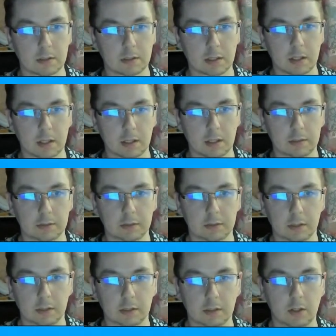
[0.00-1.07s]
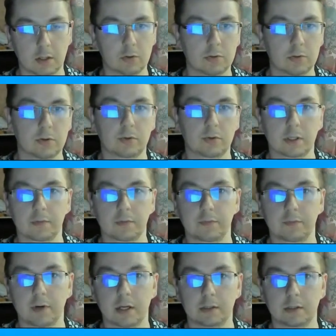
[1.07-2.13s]
And how you can
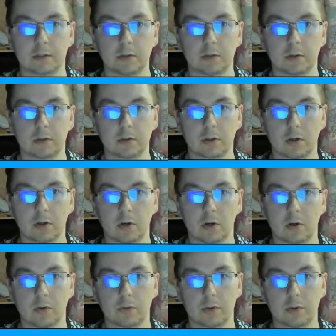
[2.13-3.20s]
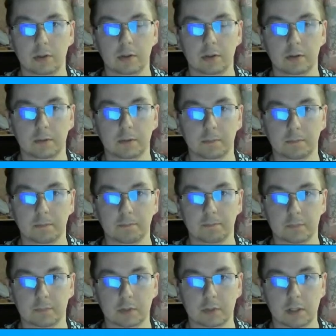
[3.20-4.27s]
find your own
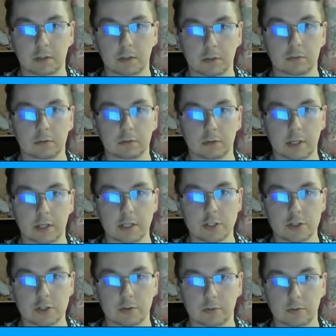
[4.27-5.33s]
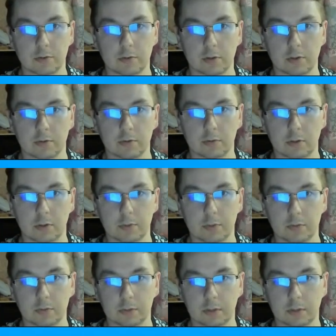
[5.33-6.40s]
like location in your own
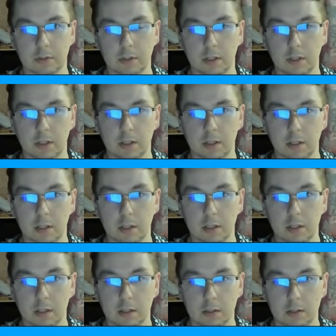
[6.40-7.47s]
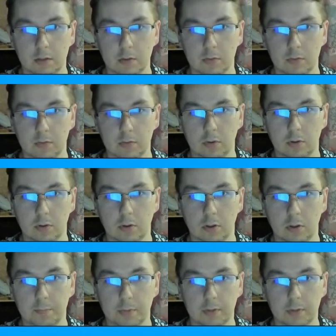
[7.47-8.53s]
computer, you
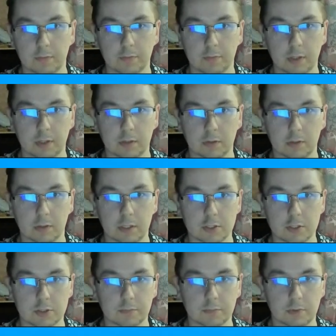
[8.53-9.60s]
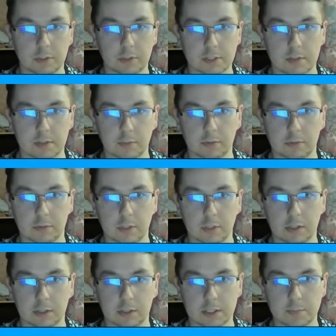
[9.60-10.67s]
open file location, for example, on
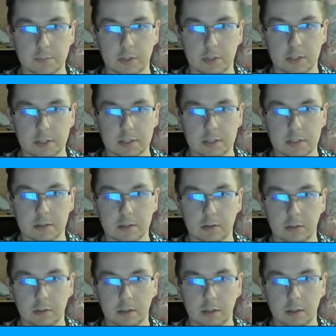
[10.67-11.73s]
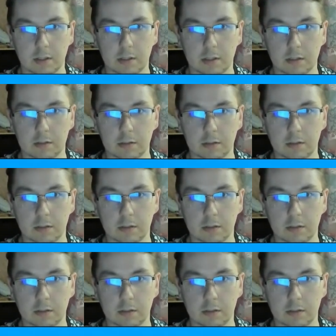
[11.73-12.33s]
LTspice icon,